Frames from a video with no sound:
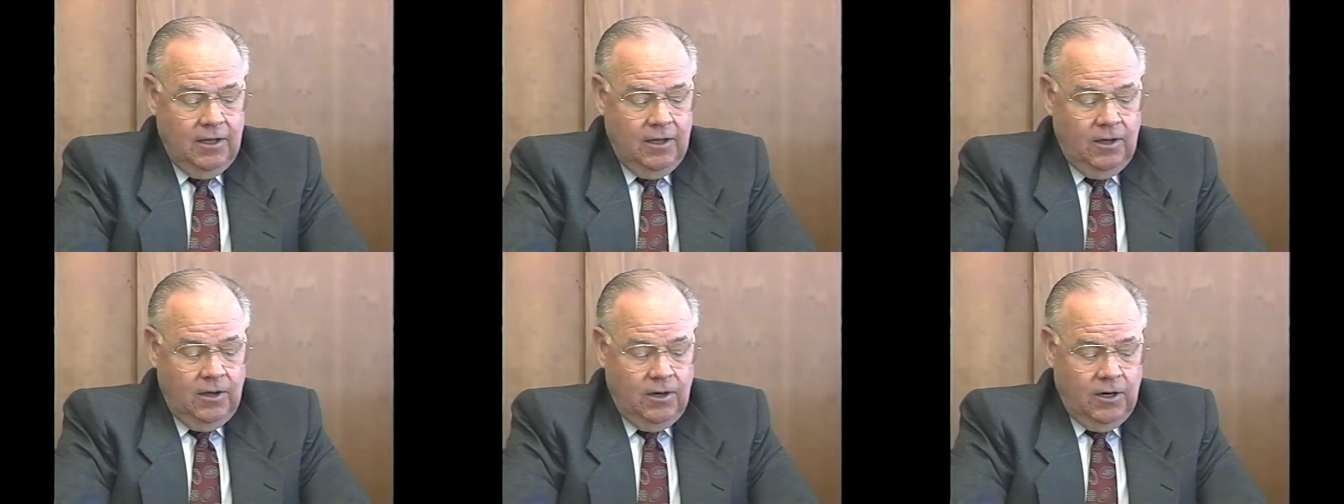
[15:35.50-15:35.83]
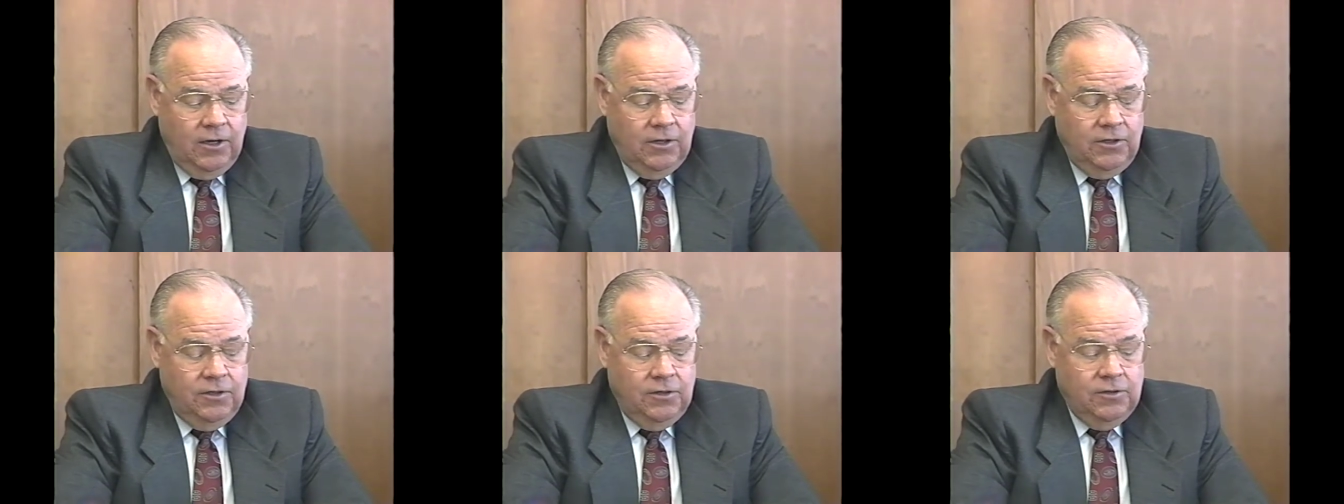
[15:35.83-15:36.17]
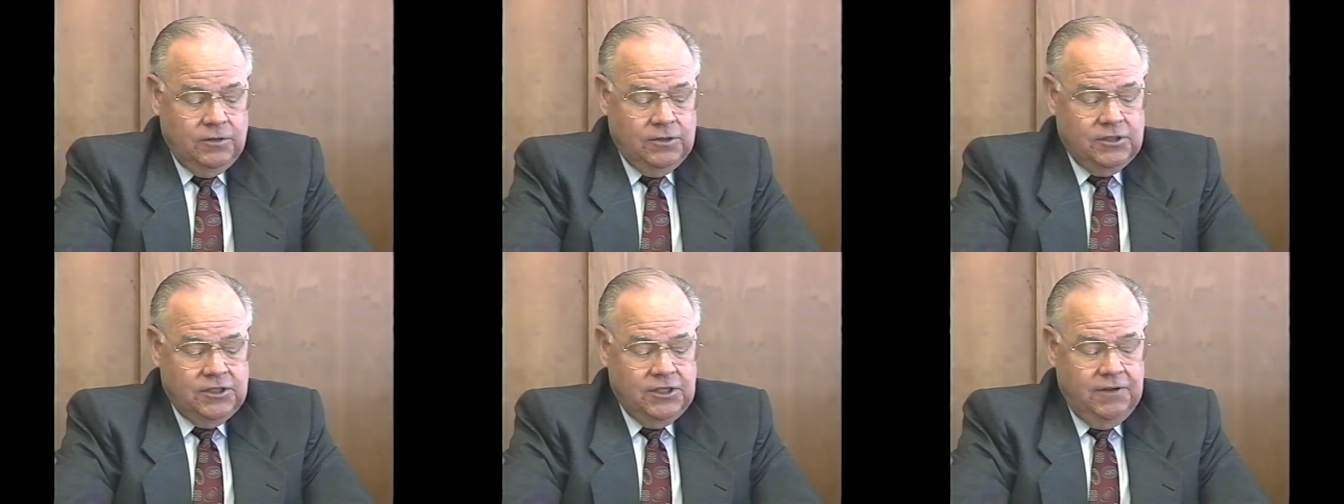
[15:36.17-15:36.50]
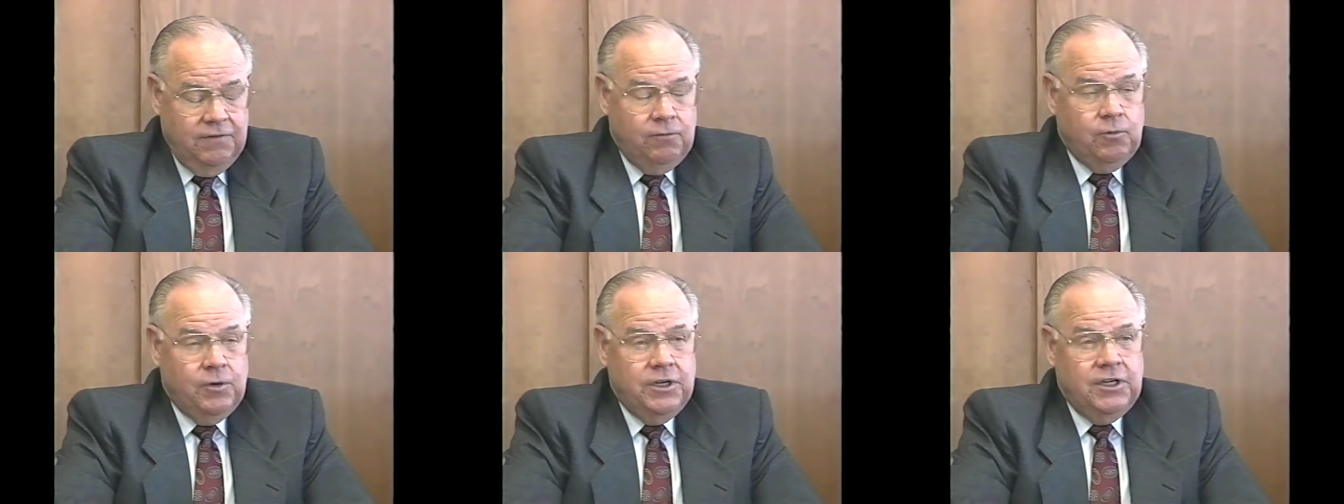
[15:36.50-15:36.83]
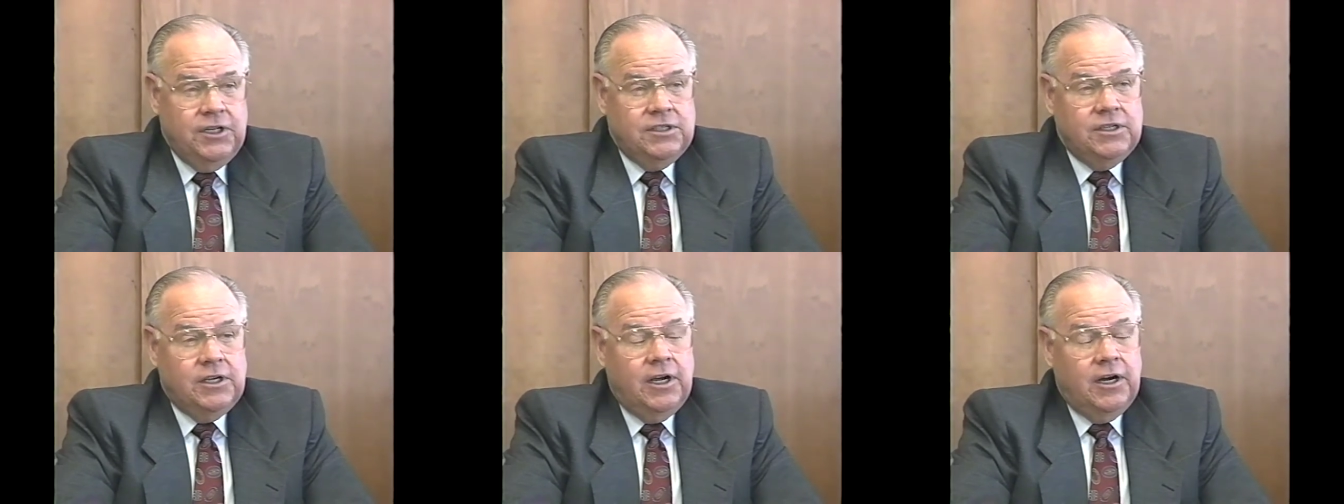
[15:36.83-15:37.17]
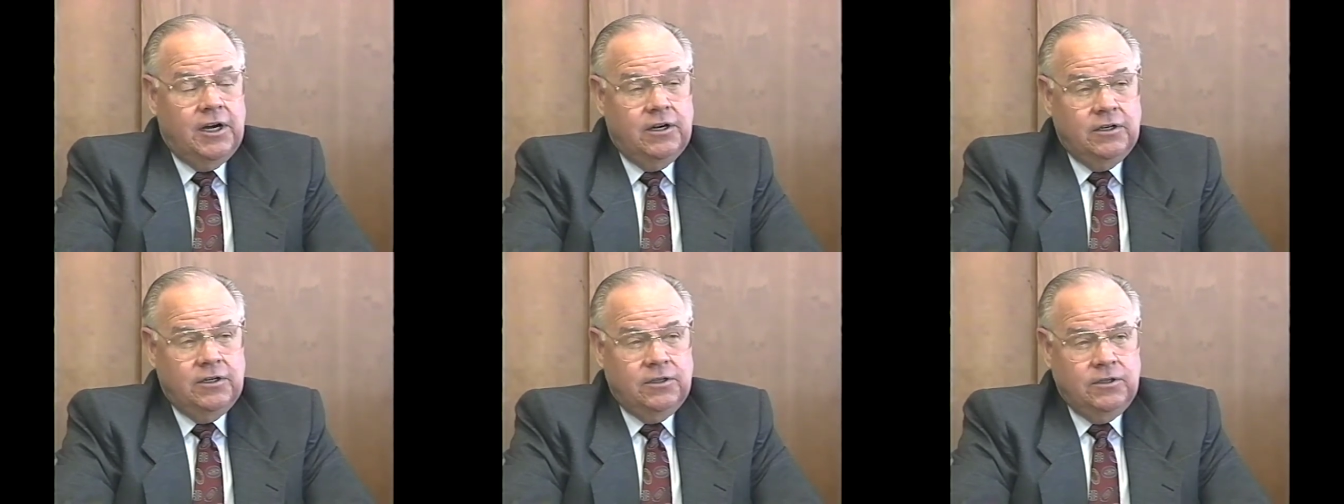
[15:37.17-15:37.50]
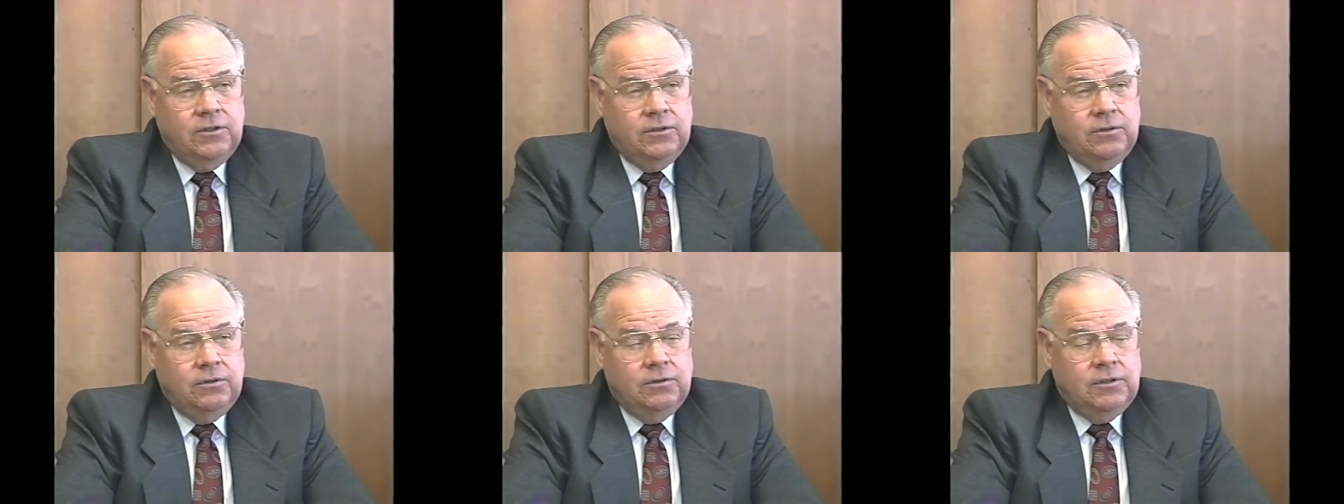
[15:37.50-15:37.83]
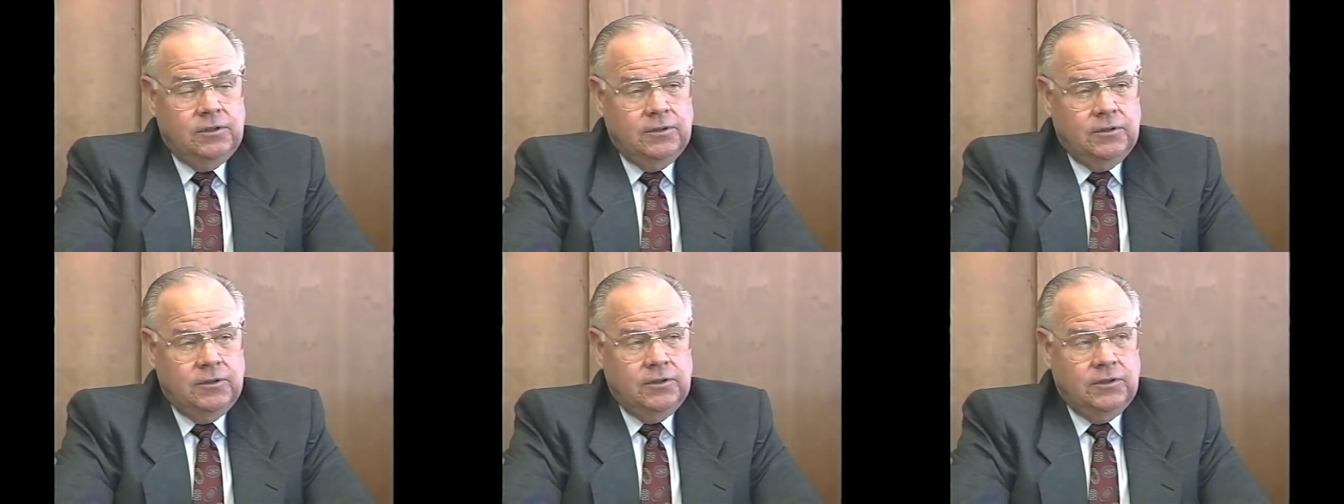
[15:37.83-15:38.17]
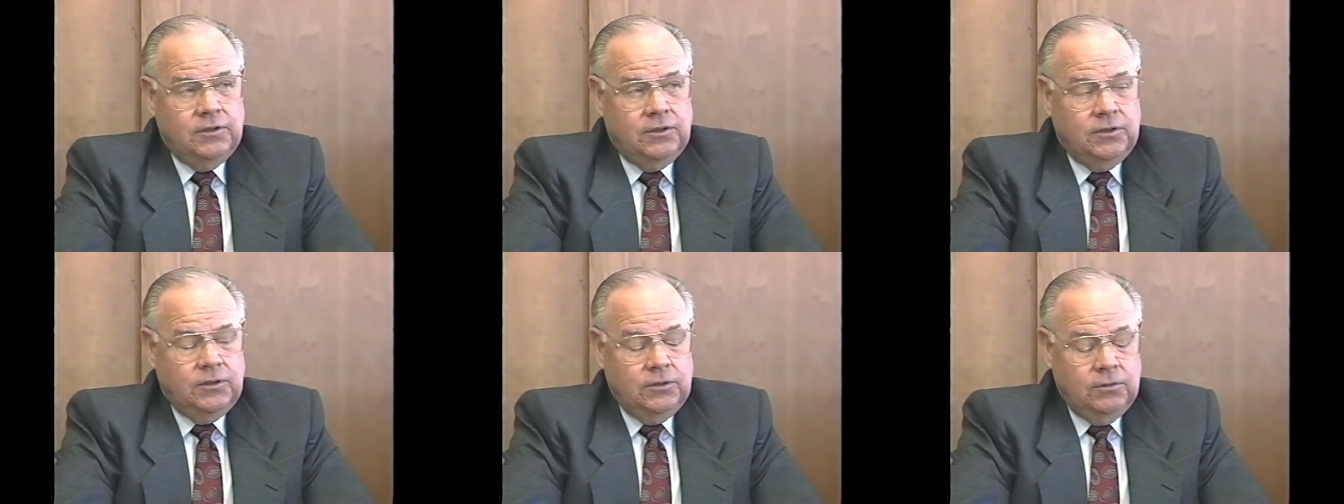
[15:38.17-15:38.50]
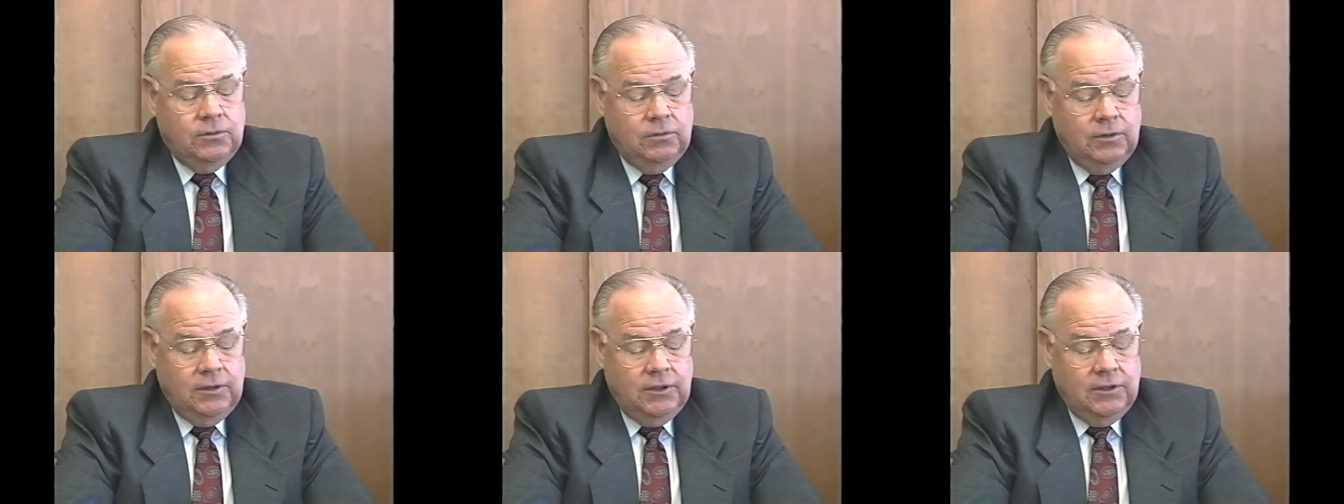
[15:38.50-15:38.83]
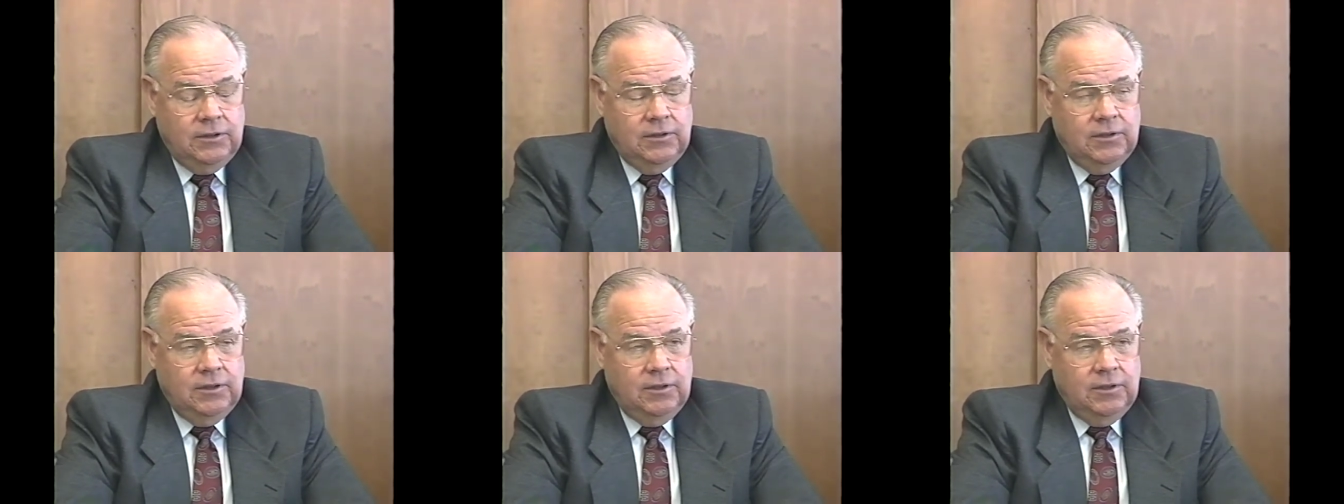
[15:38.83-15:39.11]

our use if we desired to to uh,